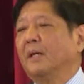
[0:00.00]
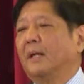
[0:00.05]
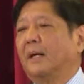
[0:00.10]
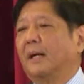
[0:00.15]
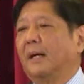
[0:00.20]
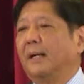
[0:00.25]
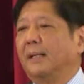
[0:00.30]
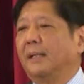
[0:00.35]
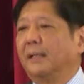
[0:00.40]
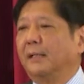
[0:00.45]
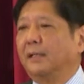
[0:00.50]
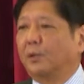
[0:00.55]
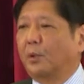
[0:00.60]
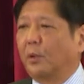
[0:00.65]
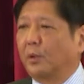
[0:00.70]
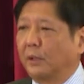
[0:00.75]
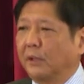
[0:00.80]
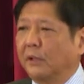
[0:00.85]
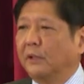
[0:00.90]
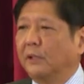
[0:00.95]
I had
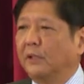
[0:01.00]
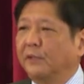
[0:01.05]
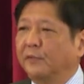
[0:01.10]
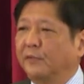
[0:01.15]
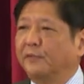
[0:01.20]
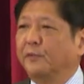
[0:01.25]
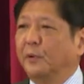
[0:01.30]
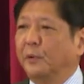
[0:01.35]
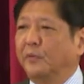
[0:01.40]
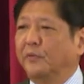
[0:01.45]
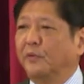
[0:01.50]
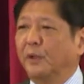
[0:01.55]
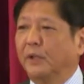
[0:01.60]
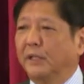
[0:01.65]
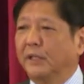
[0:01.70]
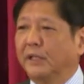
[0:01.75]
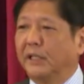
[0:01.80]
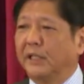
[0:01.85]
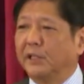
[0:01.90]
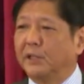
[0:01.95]
cordial and fruitful
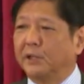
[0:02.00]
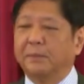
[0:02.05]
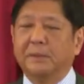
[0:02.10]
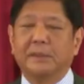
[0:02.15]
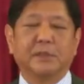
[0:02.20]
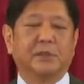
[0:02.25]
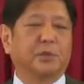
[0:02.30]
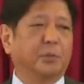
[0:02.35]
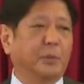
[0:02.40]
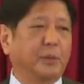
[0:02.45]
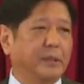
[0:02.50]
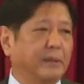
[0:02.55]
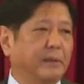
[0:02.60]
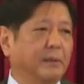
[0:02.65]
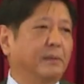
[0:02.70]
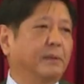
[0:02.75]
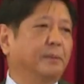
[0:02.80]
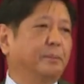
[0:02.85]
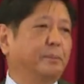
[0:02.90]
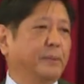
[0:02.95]
engagements
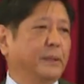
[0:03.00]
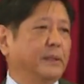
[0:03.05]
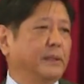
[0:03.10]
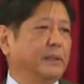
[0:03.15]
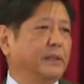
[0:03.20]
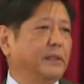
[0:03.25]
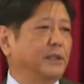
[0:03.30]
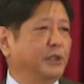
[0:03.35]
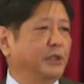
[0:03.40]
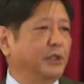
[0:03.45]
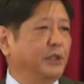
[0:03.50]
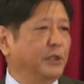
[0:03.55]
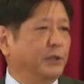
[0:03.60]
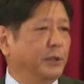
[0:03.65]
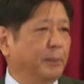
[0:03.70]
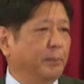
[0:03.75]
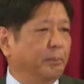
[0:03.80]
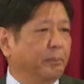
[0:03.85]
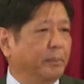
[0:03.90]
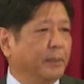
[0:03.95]
with the President Xi
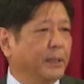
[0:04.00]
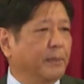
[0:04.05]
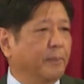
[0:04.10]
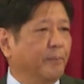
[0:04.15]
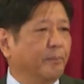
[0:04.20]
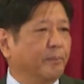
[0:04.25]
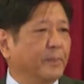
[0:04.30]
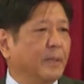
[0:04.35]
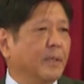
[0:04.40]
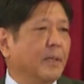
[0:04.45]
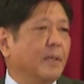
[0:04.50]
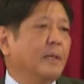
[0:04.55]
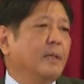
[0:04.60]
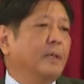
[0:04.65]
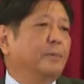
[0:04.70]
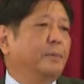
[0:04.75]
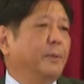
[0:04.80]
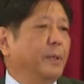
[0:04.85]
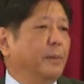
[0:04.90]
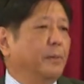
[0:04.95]
Jinping,
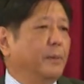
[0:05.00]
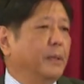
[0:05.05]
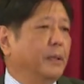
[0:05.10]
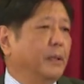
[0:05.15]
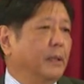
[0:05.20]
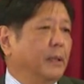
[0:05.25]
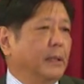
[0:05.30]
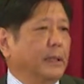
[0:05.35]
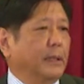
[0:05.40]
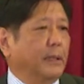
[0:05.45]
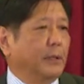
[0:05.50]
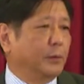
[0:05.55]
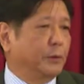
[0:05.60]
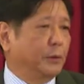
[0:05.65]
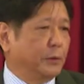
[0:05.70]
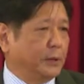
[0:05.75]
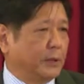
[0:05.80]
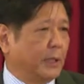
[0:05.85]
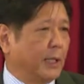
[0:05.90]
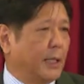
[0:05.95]
Premier Li
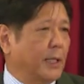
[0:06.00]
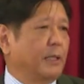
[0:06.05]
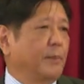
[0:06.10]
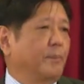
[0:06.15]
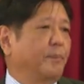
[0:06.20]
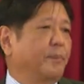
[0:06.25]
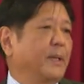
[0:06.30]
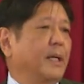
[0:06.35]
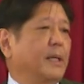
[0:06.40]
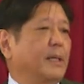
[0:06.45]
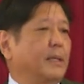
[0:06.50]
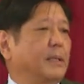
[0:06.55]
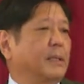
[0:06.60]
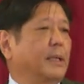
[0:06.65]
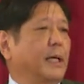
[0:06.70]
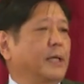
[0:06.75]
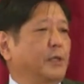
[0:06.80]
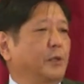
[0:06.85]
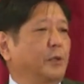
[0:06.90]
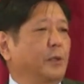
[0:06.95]
Keqiang, and
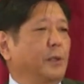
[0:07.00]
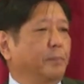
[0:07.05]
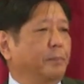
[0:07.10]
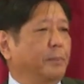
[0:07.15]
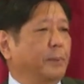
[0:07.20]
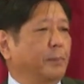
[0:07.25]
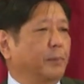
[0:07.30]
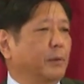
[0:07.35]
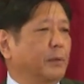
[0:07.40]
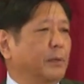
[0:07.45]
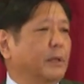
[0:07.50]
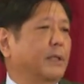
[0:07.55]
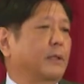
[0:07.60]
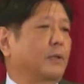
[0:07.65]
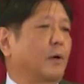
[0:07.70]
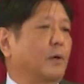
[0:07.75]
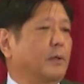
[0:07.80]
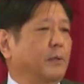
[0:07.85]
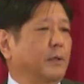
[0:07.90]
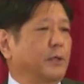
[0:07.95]
National People's
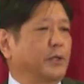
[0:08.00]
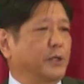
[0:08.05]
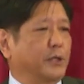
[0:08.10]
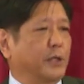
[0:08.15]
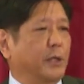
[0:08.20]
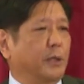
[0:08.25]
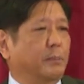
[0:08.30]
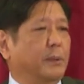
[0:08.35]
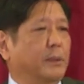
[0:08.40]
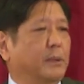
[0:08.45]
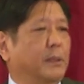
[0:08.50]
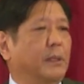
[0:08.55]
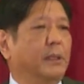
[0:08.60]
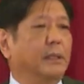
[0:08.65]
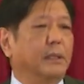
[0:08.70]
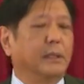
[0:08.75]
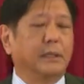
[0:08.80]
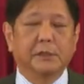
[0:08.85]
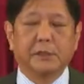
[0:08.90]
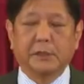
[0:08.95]
Congress Chairman
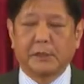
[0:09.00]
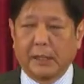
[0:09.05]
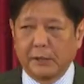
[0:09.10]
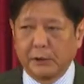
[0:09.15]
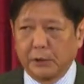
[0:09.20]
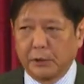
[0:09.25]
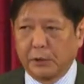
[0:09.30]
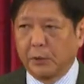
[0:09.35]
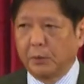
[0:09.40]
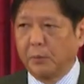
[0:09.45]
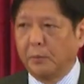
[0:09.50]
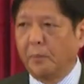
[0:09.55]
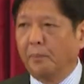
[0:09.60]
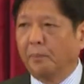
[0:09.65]
Li Zhanshu.